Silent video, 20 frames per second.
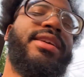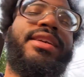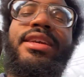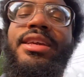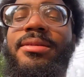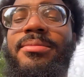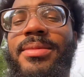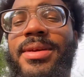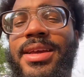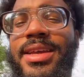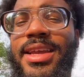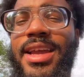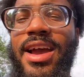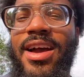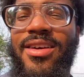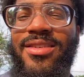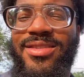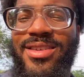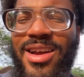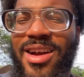yeah, man,
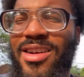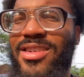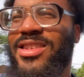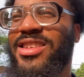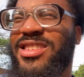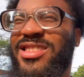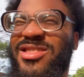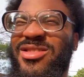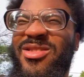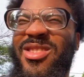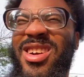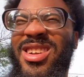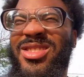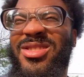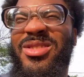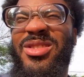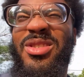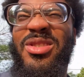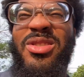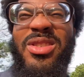y'all y'all just watch
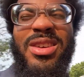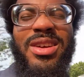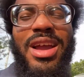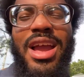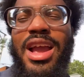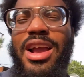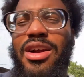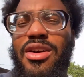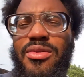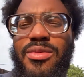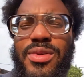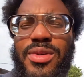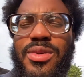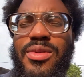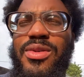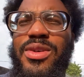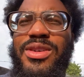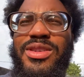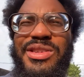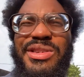real quick. I ain't gonna
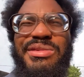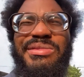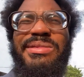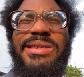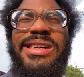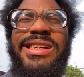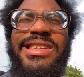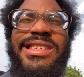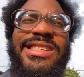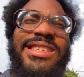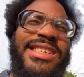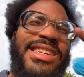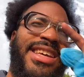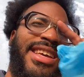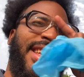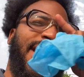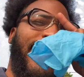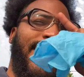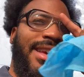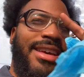record too much,
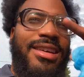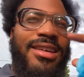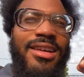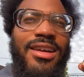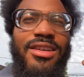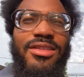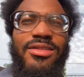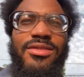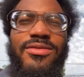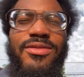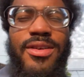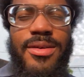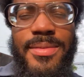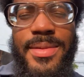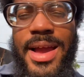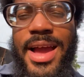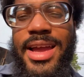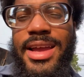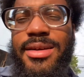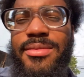cause you feel
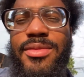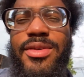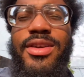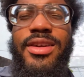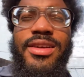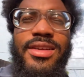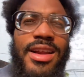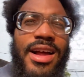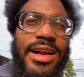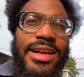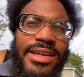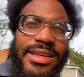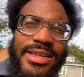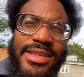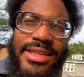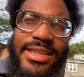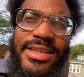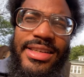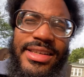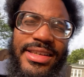me. I am on the clock and
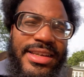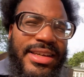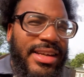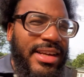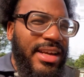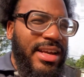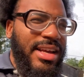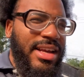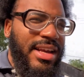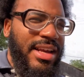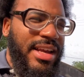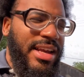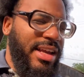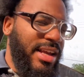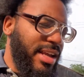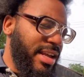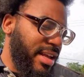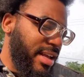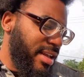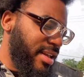shit,
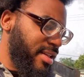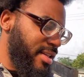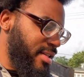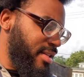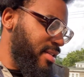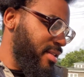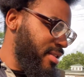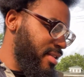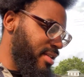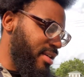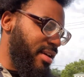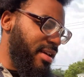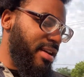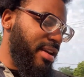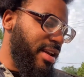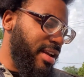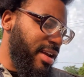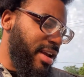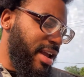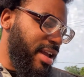and a
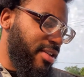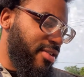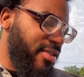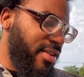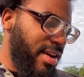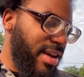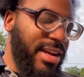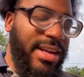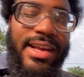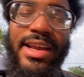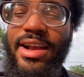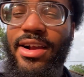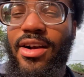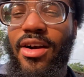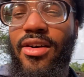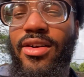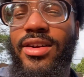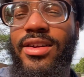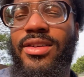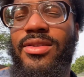nigga ain't trying to get
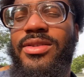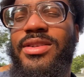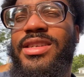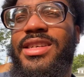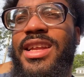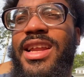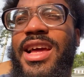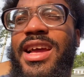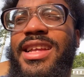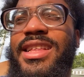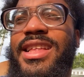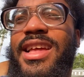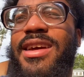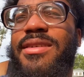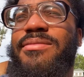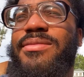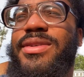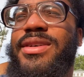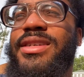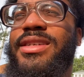caught in no shit like
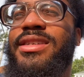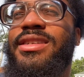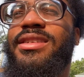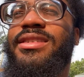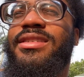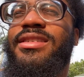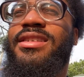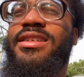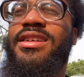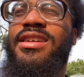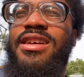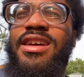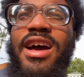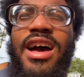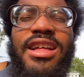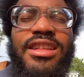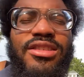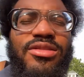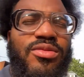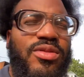that. But
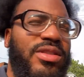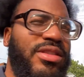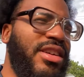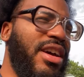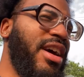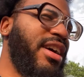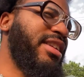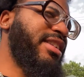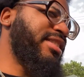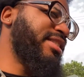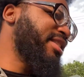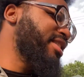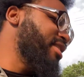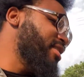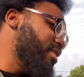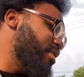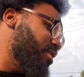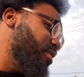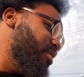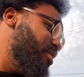I just want y'all to see,
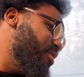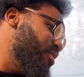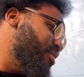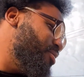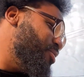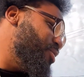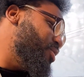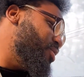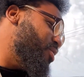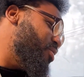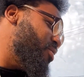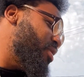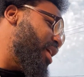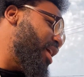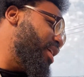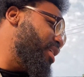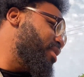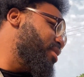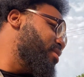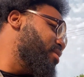um, you know,
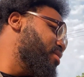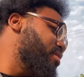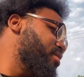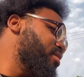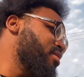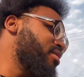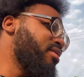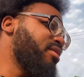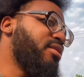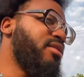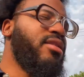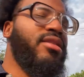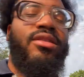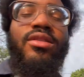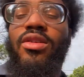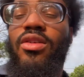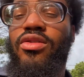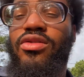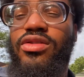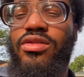like
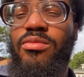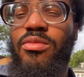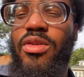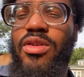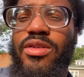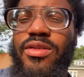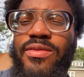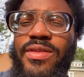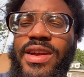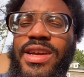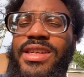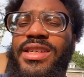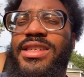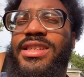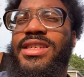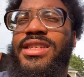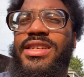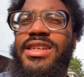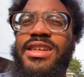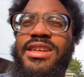on some motivation
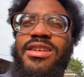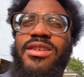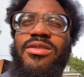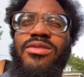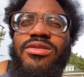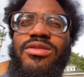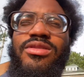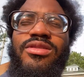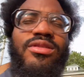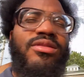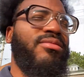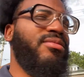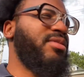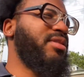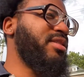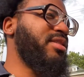shit, on some